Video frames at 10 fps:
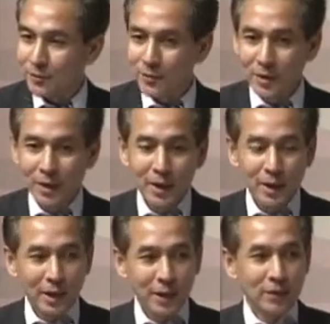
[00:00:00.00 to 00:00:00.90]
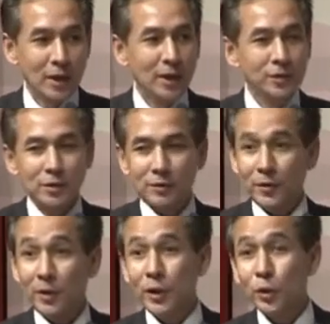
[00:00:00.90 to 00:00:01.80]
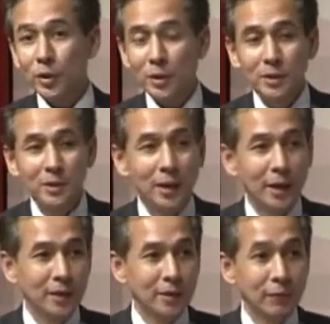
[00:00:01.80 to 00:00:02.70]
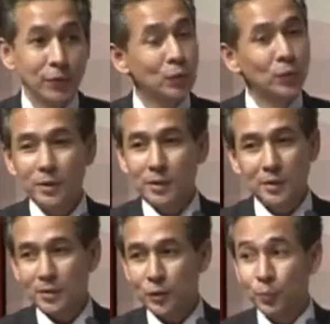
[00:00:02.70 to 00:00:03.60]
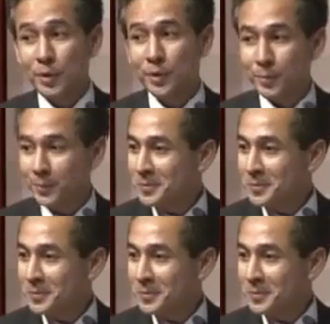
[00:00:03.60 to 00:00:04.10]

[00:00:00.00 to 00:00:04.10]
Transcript: If, if the lunch is very good and the view is superb